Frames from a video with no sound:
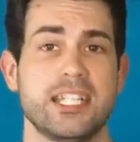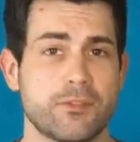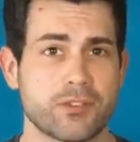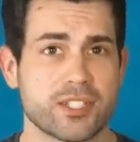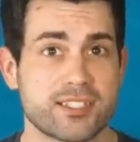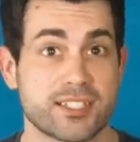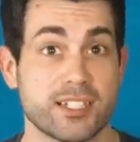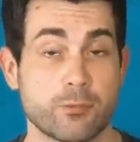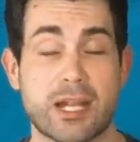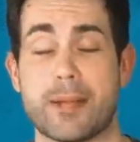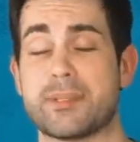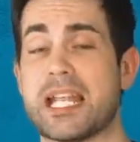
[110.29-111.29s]
need for the
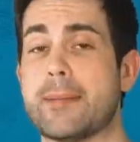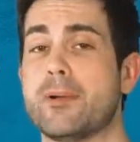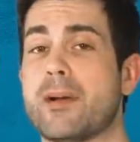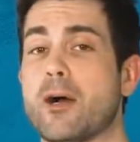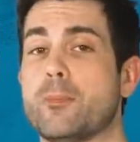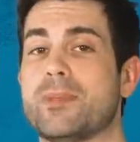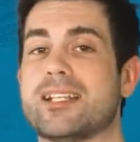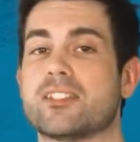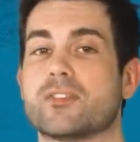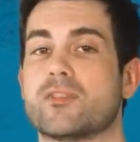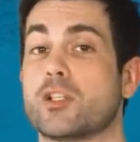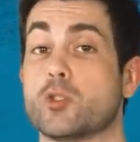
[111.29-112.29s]
C-RAM came about
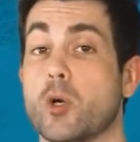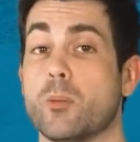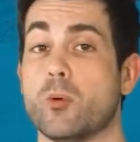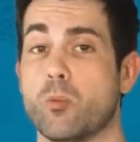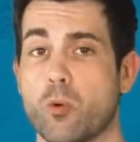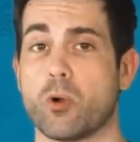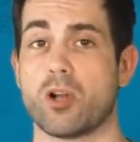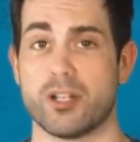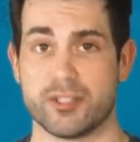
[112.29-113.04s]
because of the global war